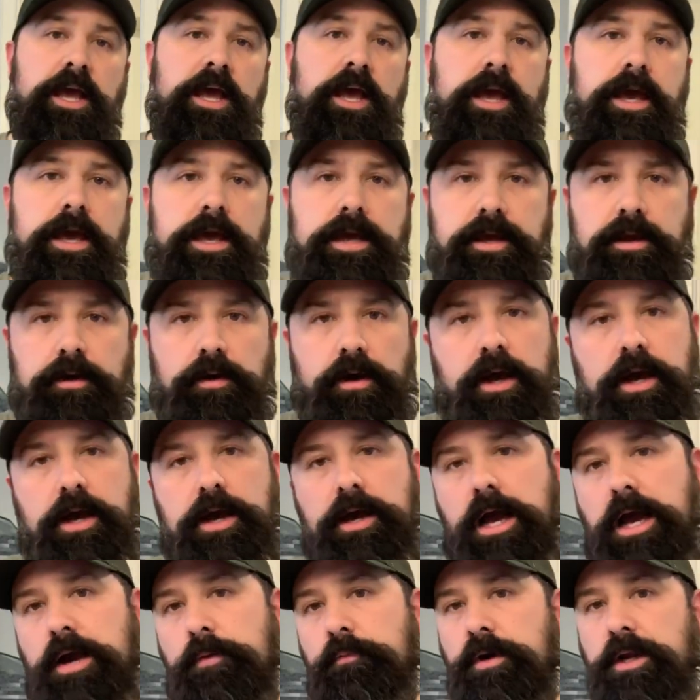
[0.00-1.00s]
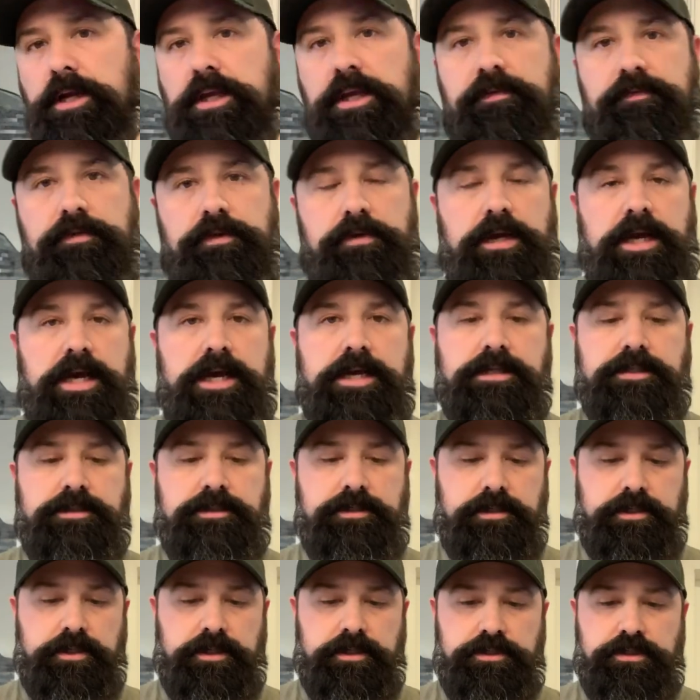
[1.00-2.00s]
Hey, I want to give you guys
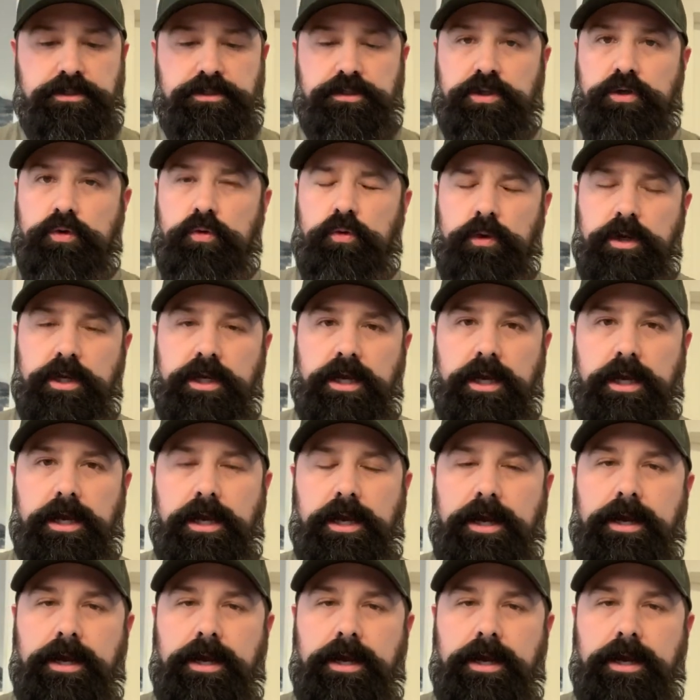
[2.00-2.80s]
just a quick